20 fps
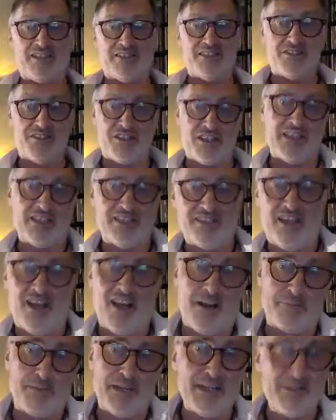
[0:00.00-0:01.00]
I need to clear that
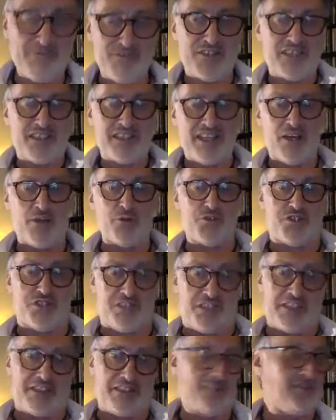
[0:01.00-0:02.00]
up. Everything else
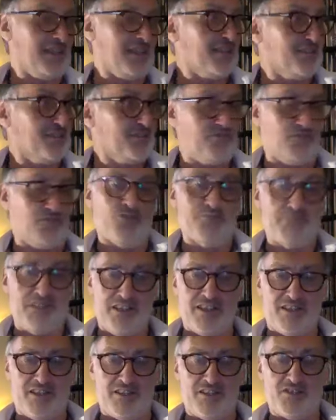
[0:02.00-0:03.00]
in in the film
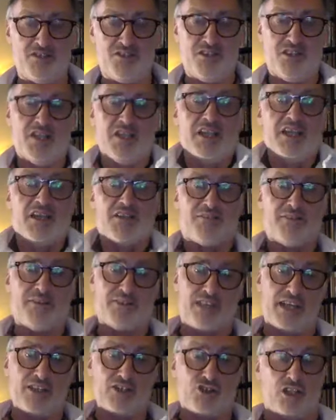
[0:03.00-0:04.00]
is
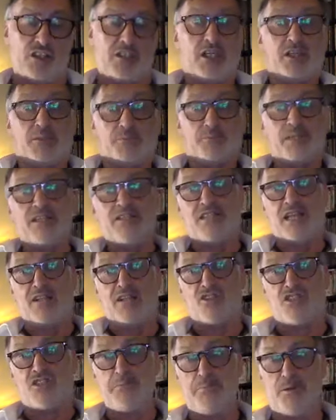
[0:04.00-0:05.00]
that that track is
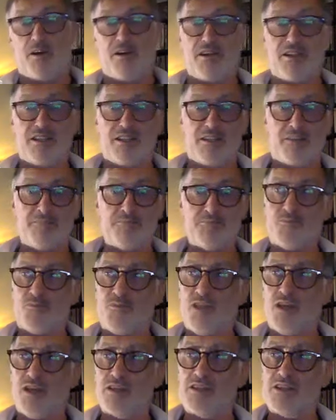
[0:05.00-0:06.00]
actually by um,
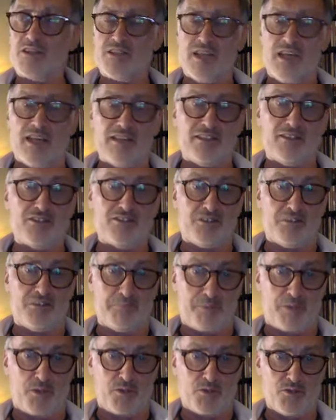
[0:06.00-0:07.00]
an Italian
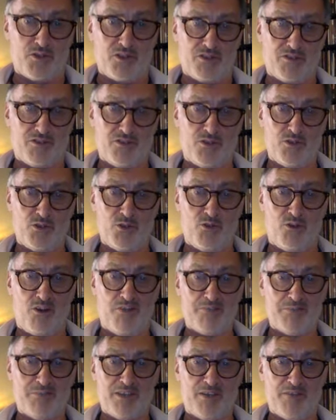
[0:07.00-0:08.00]
composer that, who
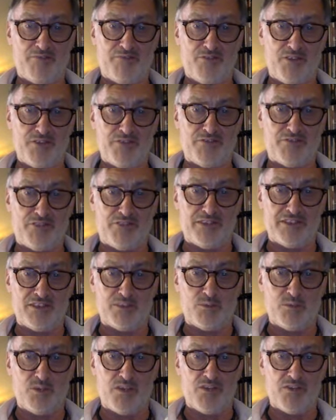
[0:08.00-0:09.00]
I've become very friendly
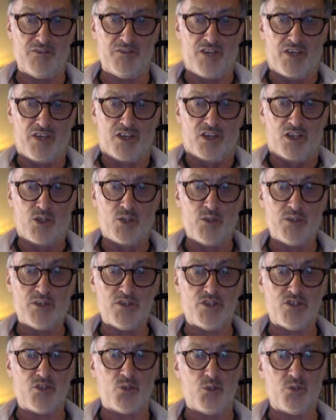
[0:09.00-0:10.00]
with, who had
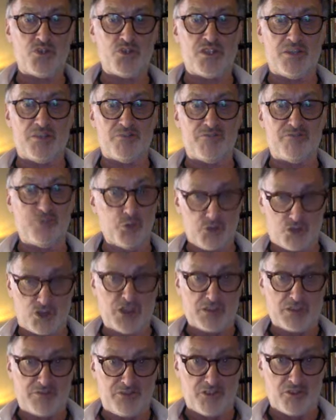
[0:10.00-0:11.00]
scored some
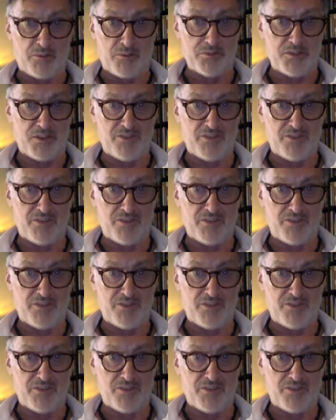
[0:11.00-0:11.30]
Fulci films.